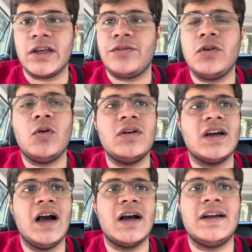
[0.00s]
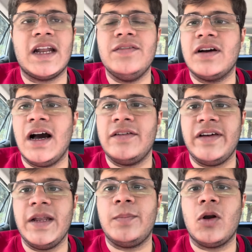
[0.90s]
If you don't drive a car
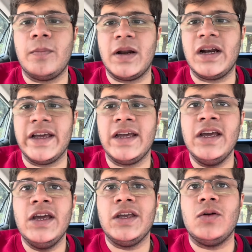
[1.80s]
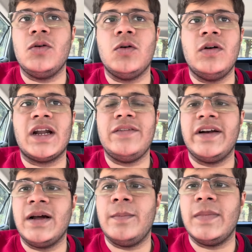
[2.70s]
very properly, you don't drive
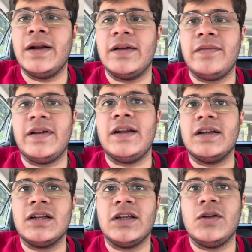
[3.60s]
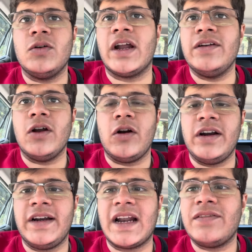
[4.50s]
it you drive
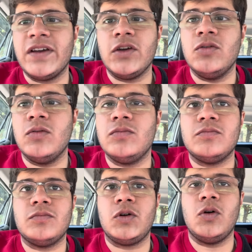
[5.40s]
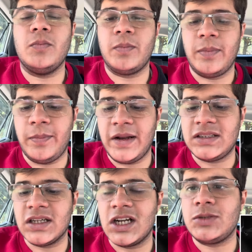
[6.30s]
on traffic, you don't
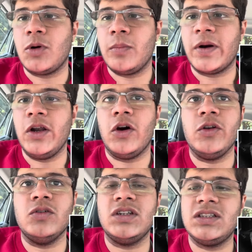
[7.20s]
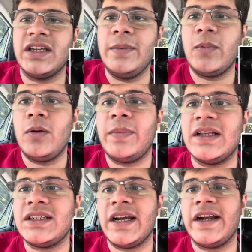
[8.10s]
press the clutch properly, or you just keep on
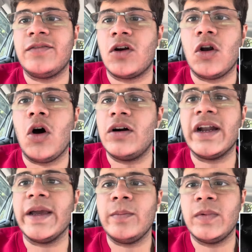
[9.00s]
pressing it for a long time,